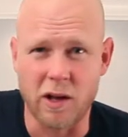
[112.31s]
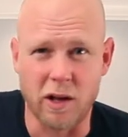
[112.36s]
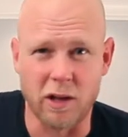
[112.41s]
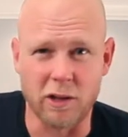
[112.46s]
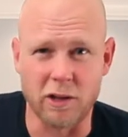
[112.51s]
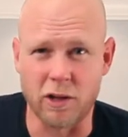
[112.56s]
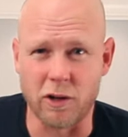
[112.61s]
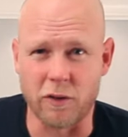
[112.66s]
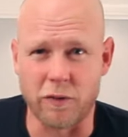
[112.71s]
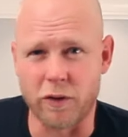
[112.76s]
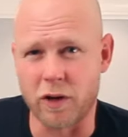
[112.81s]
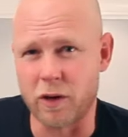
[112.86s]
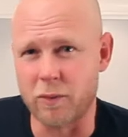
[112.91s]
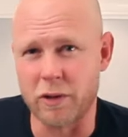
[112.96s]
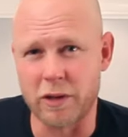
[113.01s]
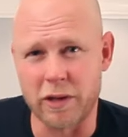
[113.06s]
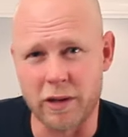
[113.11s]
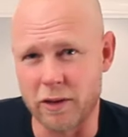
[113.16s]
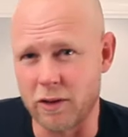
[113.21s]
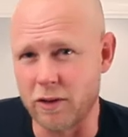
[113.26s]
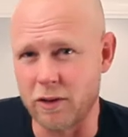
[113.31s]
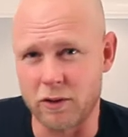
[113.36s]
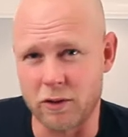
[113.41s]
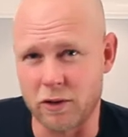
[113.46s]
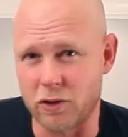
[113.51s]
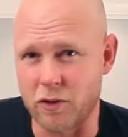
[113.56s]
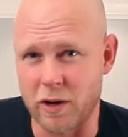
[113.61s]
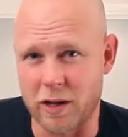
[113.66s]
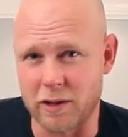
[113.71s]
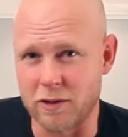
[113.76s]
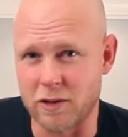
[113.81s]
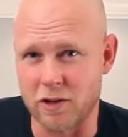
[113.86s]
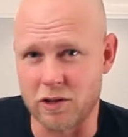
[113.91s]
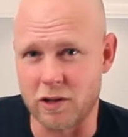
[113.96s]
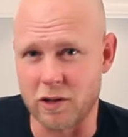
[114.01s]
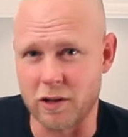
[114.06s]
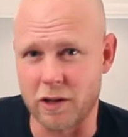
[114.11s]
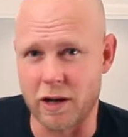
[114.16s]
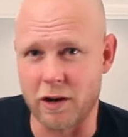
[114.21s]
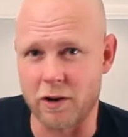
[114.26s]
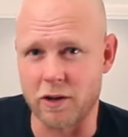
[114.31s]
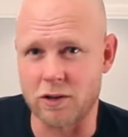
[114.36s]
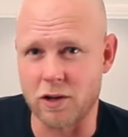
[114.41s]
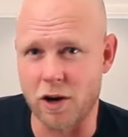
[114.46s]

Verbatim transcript: a little firmer than the transition layer.